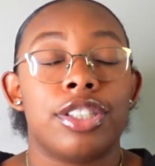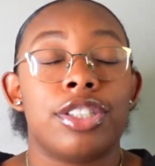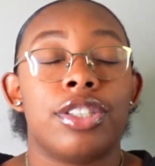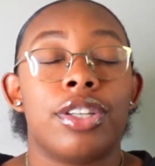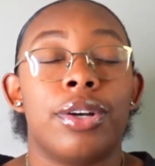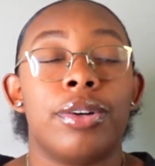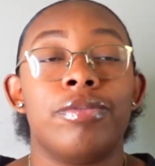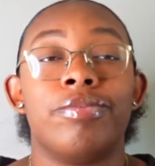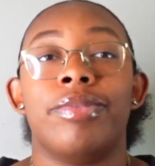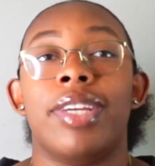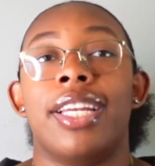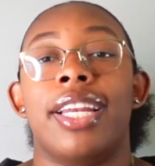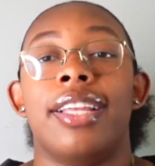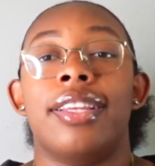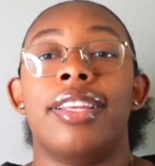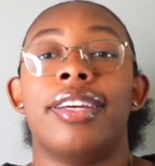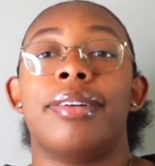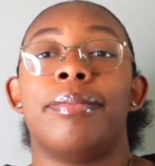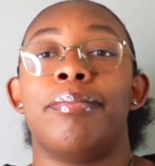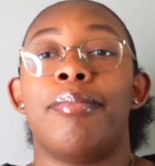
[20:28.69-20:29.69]
So, and they
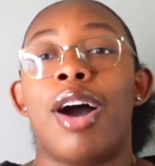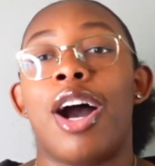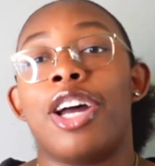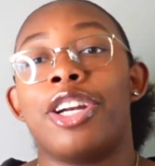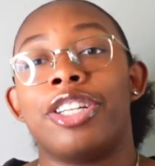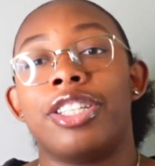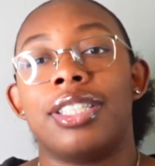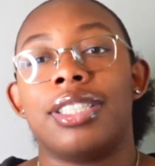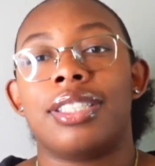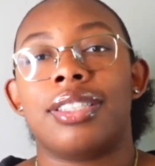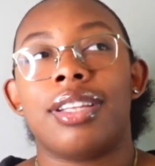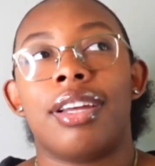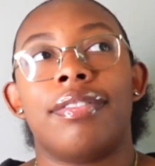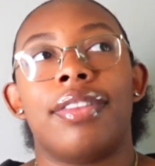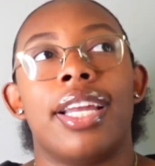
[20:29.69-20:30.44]
look modern and stuff.